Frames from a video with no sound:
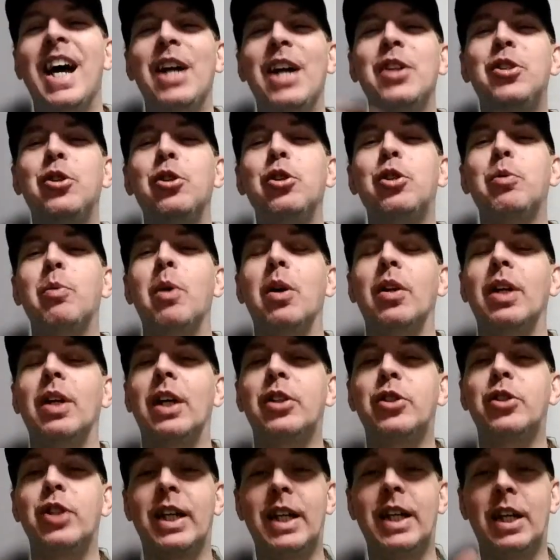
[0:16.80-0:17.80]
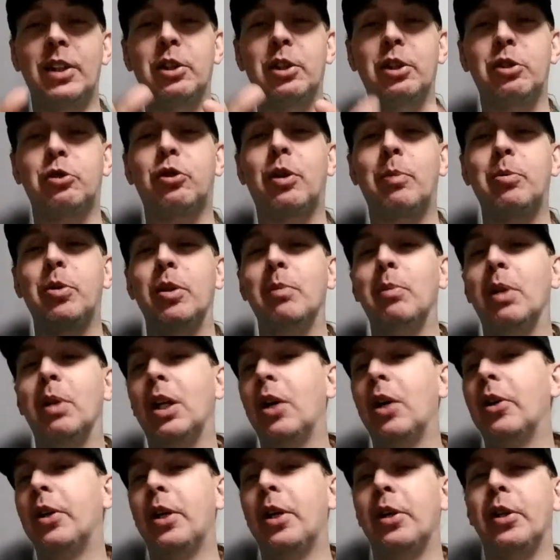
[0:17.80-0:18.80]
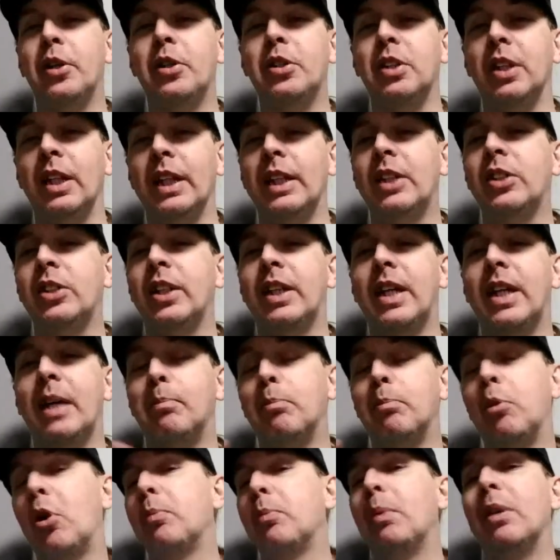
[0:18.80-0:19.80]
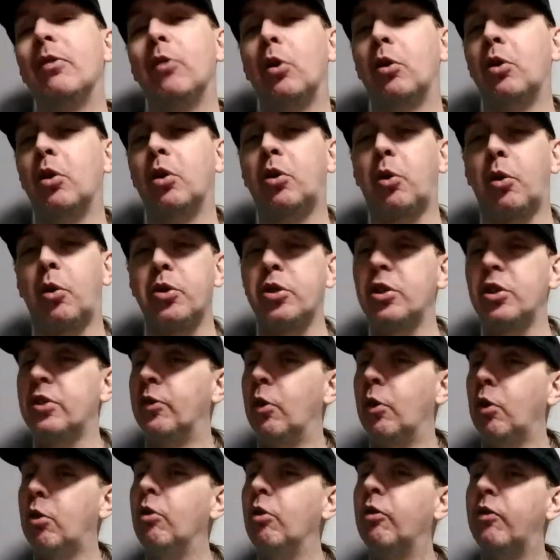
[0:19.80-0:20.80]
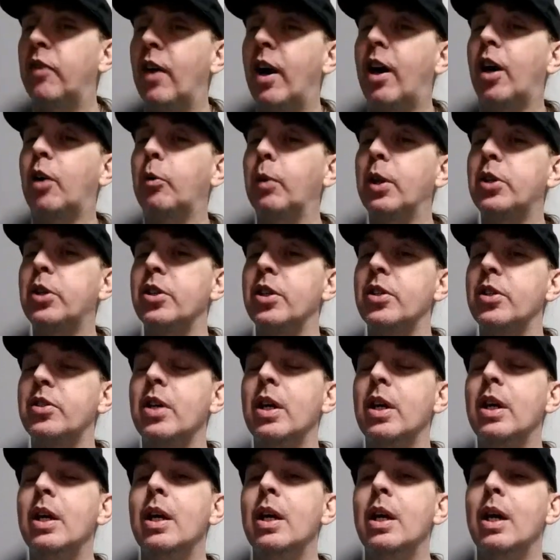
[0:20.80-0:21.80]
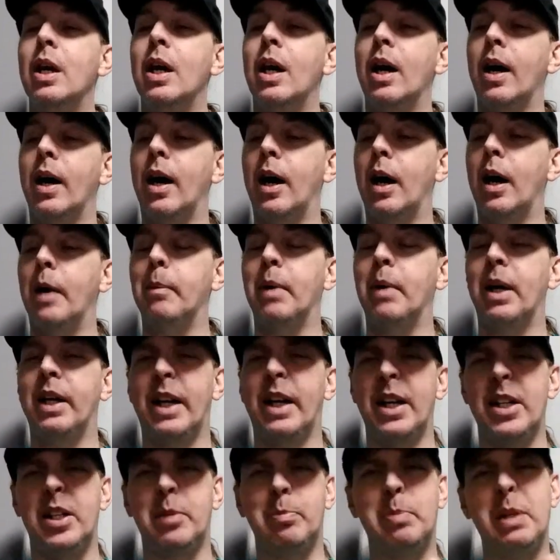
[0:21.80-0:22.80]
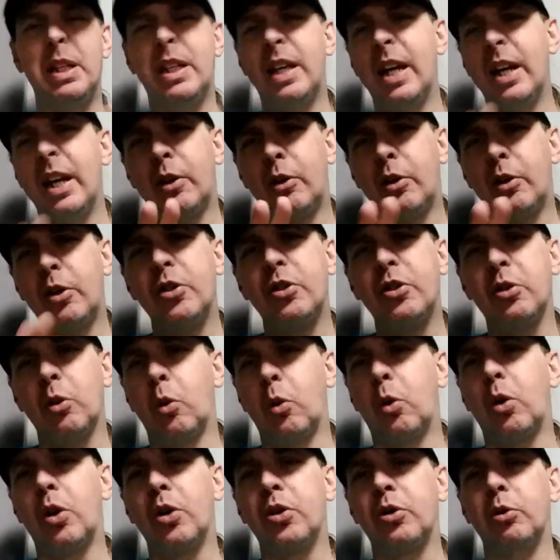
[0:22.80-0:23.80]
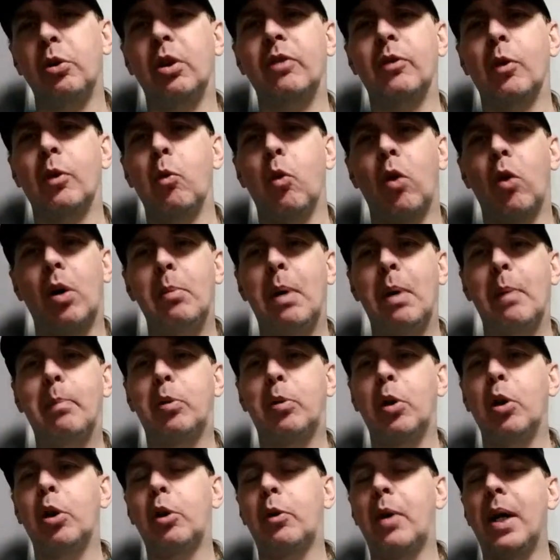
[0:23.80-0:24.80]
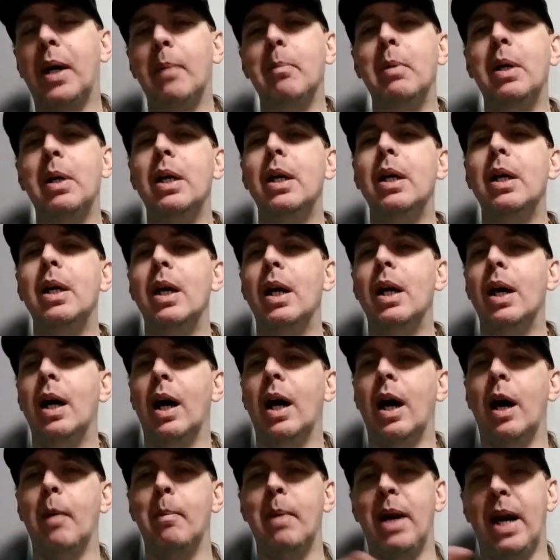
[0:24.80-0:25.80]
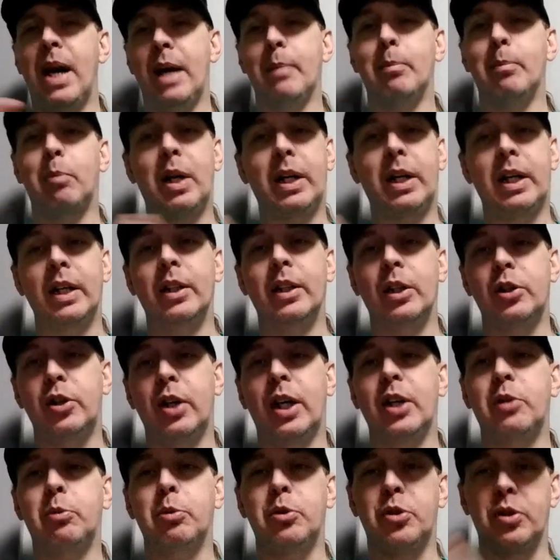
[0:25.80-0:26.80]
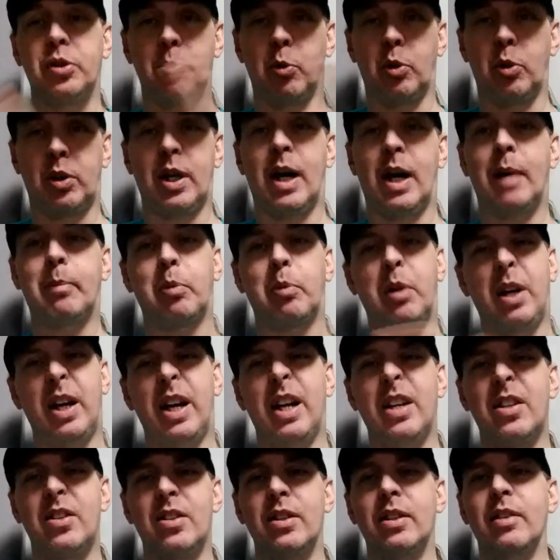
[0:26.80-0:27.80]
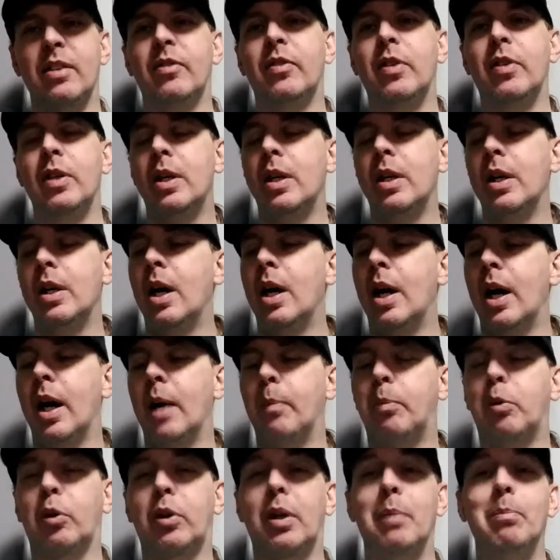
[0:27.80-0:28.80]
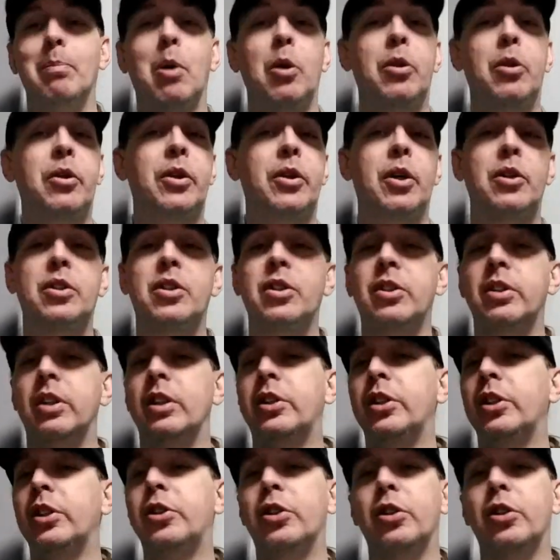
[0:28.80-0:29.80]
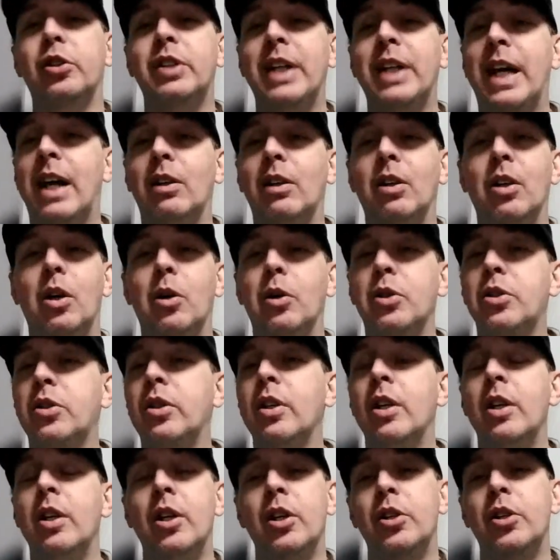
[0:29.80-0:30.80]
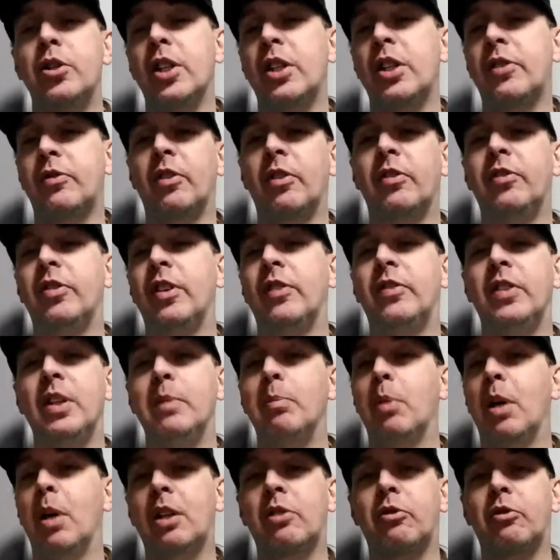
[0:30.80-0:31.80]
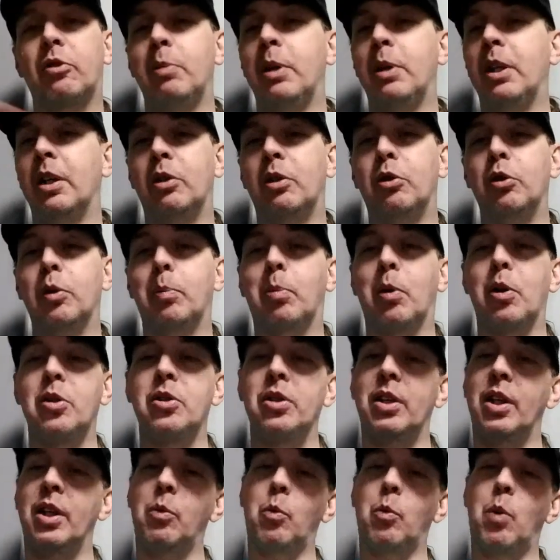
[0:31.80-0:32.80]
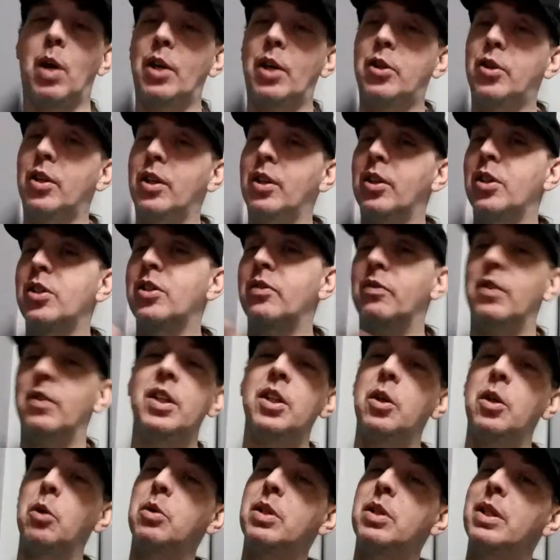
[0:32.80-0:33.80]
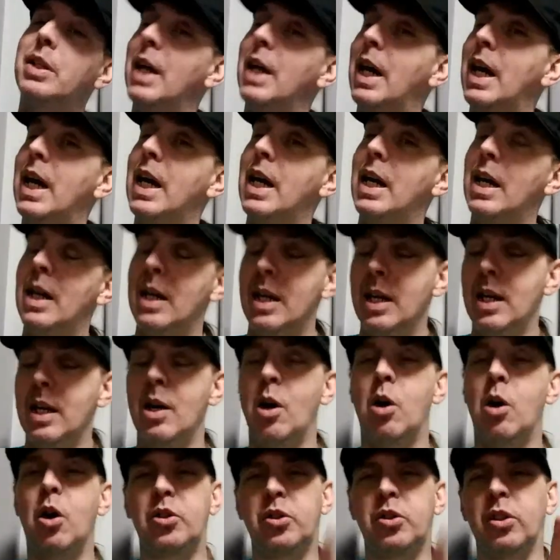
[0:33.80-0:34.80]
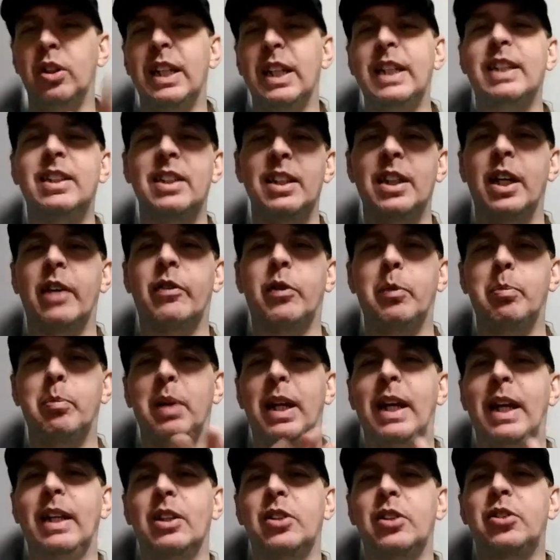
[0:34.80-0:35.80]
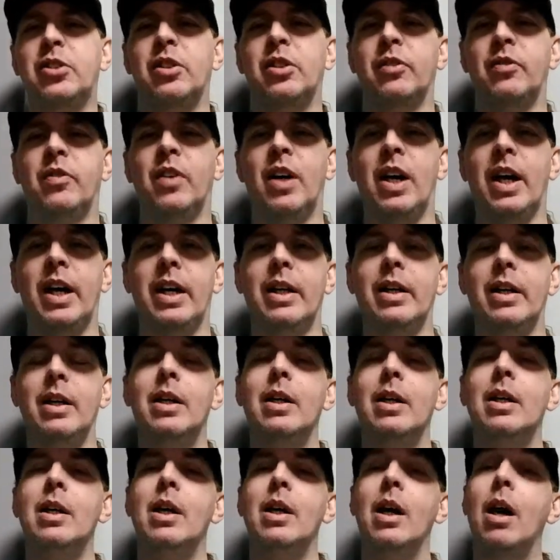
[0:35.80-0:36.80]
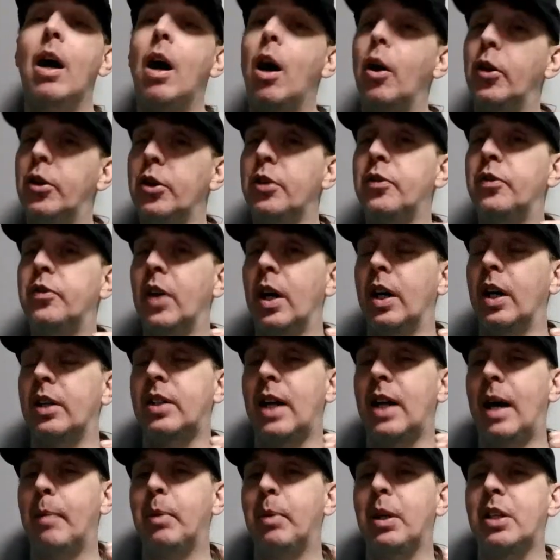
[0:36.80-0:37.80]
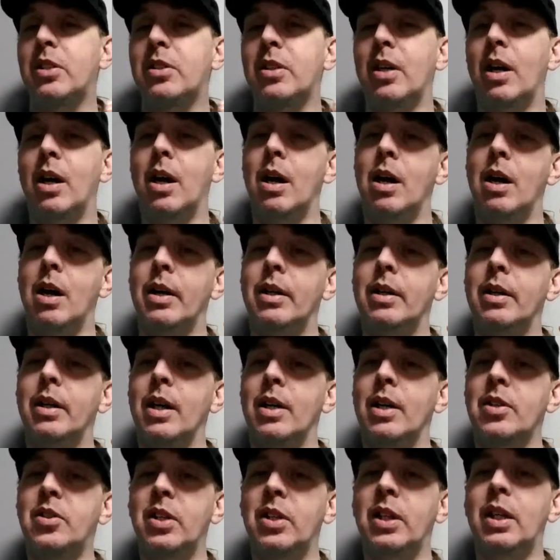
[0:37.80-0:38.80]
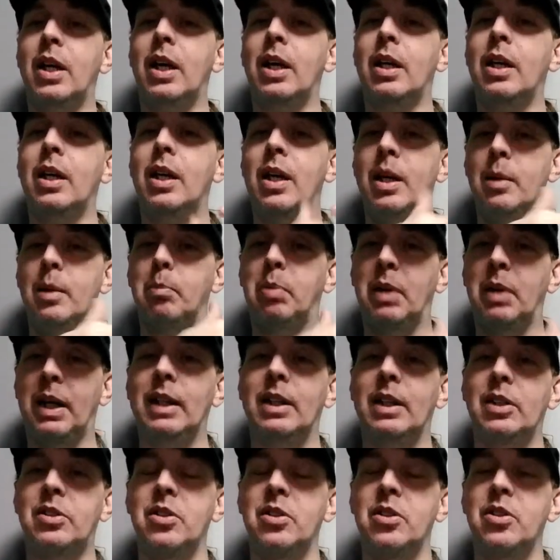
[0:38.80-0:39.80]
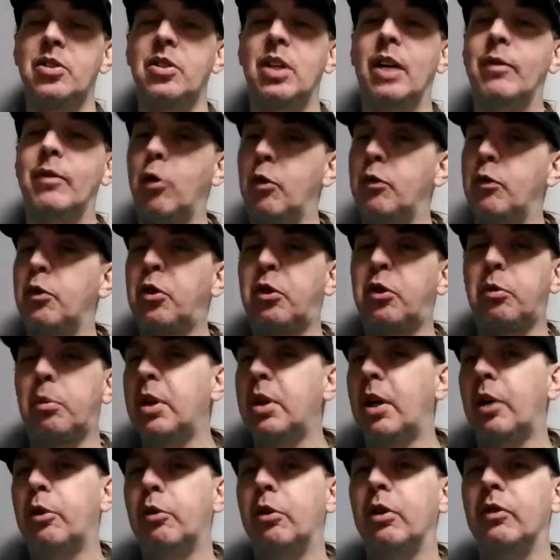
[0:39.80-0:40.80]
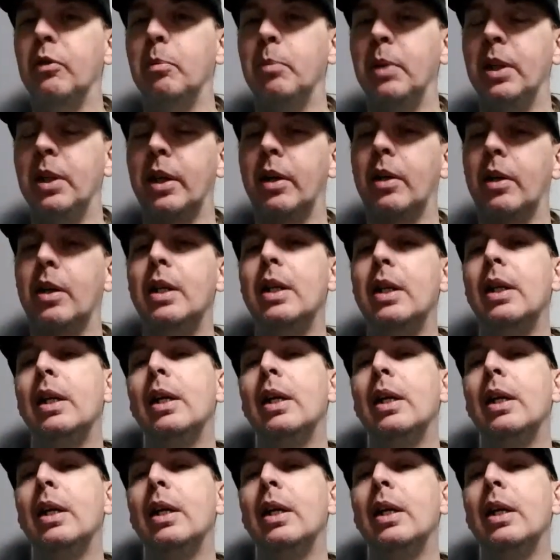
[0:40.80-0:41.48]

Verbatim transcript: As usual, uh, check out the description below there. There's links to get both my vocal courses, Vocal Fire, which is um, a nice beginner's or sort of a warm-up program, um, and Breaking the Change, which is a more comprehensive uh, program. Both of those is digital downloads just for 50 bucks for being a cool person watching this video today. Also links in there for playlists to find other uh, topics on uh, singing and playlists and stuff, over 300 of them in there.